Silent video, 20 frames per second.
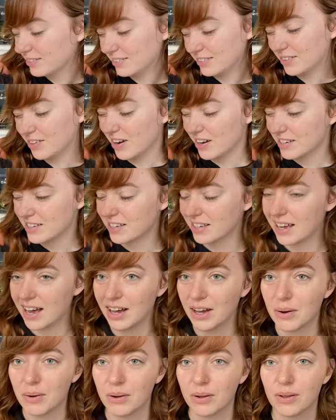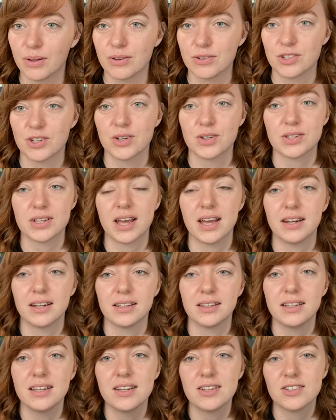crested gecko enclosures and a
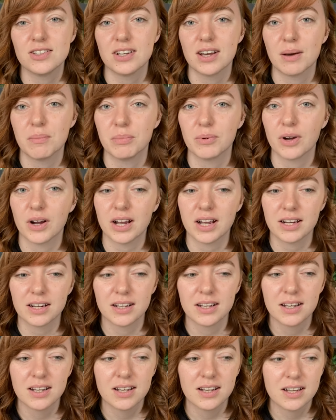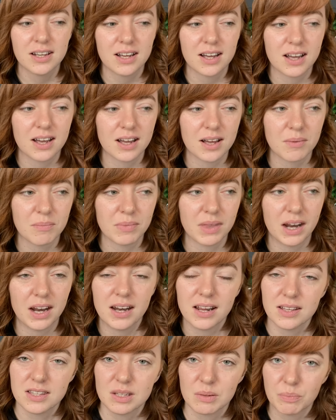leachie upgrade um, that I
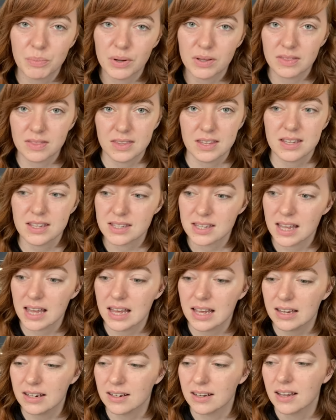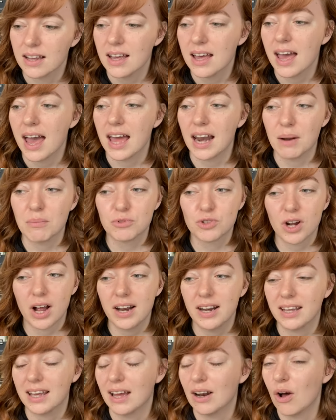need to put these in. And I'm trying
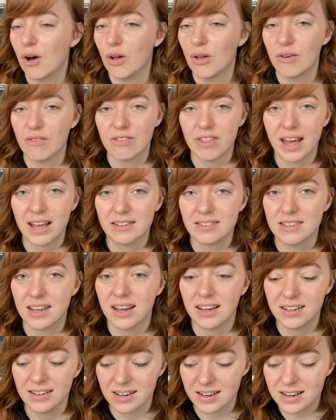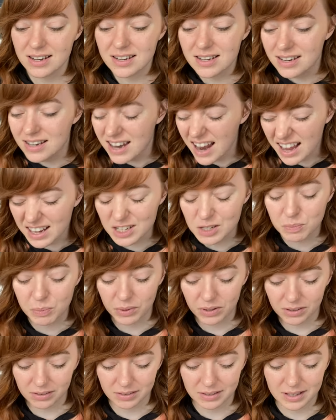to get all of that done
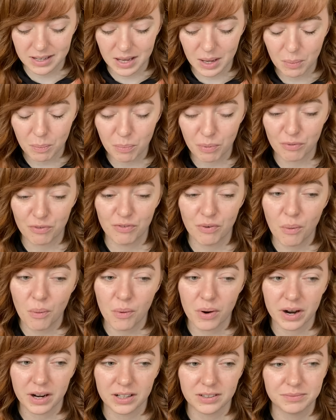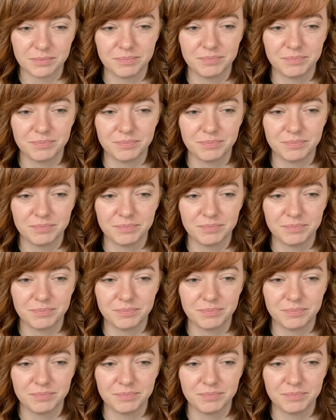desperately before